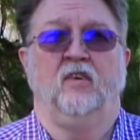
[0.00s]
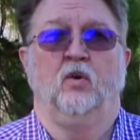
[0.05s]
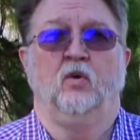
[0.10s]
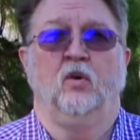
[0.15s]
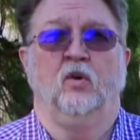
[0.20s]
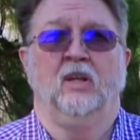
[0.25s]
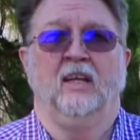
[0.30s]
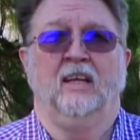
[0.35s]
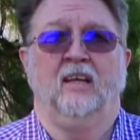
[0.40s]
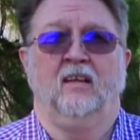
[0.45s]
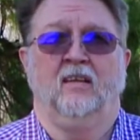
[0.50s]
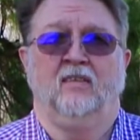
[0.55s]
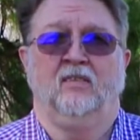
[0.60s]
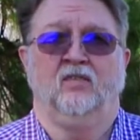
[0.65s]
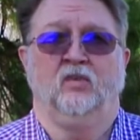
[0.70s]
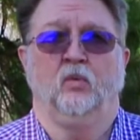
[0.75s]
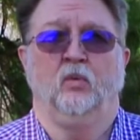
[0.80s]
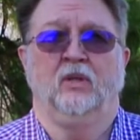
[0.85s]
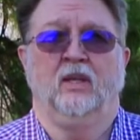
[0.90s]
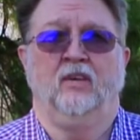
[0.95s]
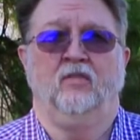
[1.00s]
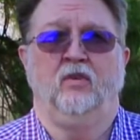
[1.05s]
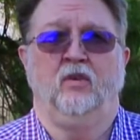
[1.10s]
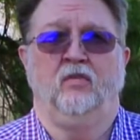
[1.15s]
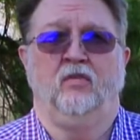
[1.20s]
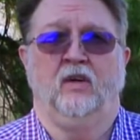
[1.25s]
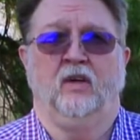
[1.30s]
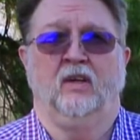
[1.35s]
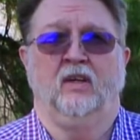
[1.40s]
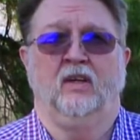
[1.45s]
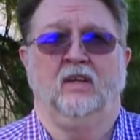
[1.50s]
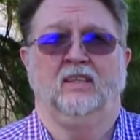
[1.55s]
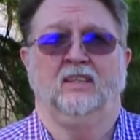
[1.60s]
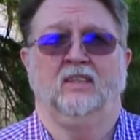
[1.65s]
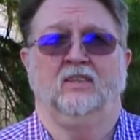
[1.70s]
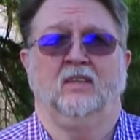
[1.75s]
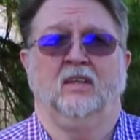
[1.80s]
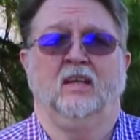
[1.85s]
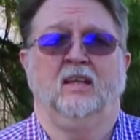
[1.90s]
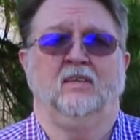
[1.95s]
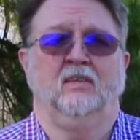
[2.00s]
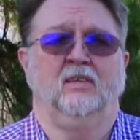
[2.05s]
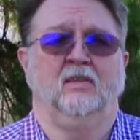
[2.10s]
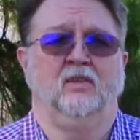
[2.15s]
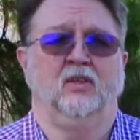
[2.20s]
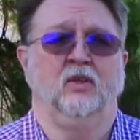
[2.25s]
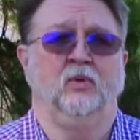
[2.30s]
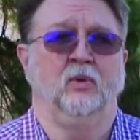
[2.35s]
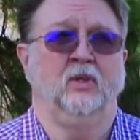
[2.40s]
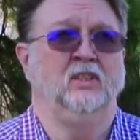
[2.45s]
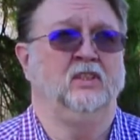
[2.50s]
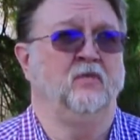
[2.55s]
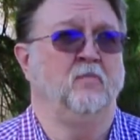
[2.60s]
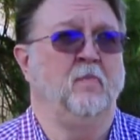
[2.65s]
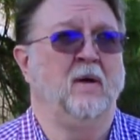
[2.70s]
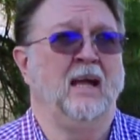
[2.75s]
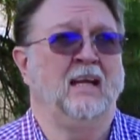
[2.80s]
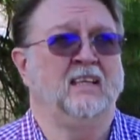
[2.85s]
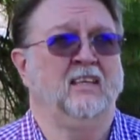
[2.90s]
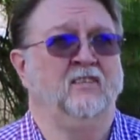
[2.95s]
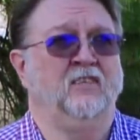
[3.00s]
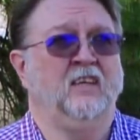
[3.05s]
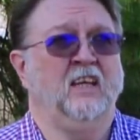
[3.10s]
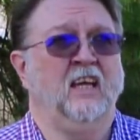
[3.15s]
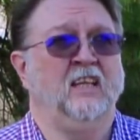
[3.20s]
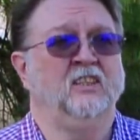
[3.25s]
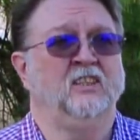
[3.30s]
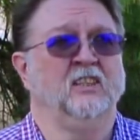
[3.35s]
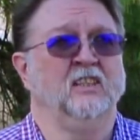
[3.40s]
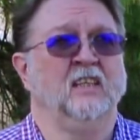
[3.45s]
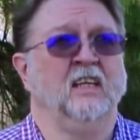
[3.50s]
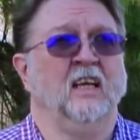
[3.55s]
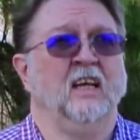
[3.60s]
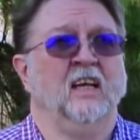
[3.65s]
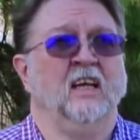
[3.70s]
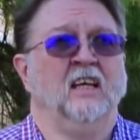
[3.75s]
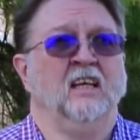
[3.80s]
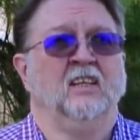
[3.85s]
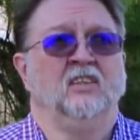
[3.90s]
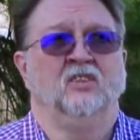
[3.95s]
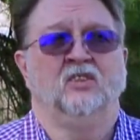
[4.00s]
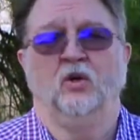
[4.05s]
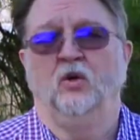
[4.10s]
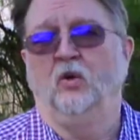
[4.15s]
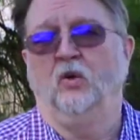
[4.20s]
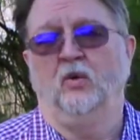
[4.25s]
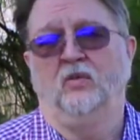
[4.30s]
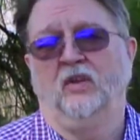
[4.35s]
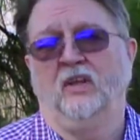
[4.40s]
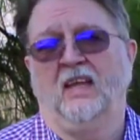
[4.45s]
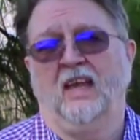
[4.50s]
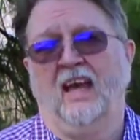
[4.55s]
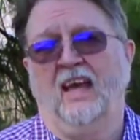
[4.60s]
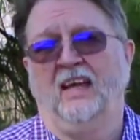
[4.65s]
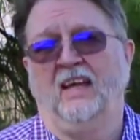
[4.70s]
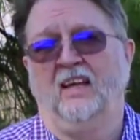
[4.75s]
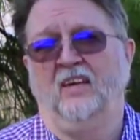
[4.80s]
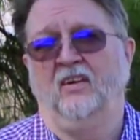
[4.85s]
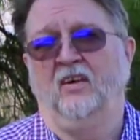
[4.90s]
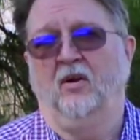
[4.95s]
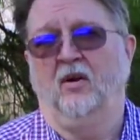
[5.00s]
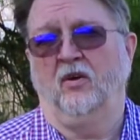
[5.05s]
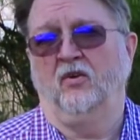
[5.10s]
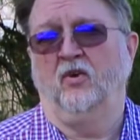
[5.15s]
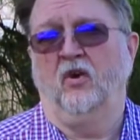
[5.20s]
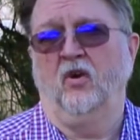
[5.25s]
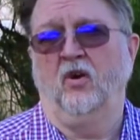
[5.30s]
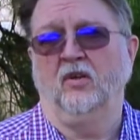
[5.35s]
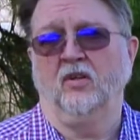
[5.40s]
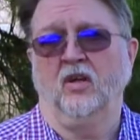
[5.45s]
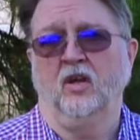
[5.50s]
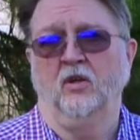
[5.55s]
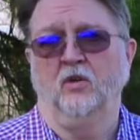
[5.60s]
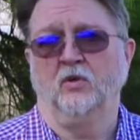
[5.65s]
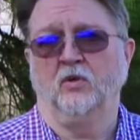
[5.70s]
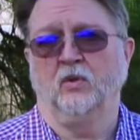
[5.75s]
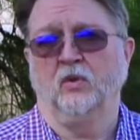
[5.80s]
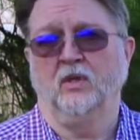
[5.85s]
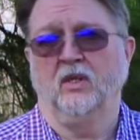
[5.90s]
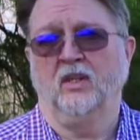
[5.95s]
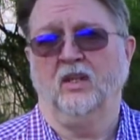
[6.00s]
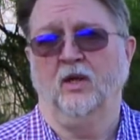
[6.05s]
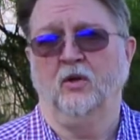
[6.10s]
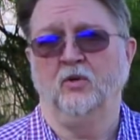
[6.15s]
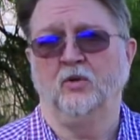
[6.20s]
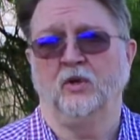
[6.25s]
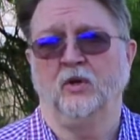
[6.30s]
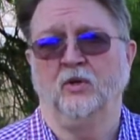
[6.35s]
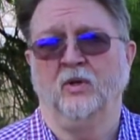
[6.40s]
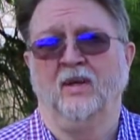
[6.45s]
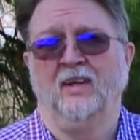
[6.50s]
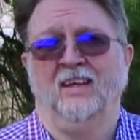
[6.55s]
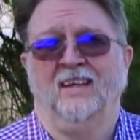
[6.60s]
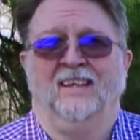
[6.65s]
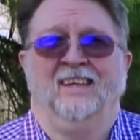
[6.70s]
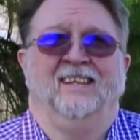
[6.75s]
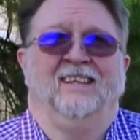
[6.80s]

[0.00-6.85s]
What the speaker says: focal lengths will give you various degrees of magnification, so the Canon are drawn closer and closer.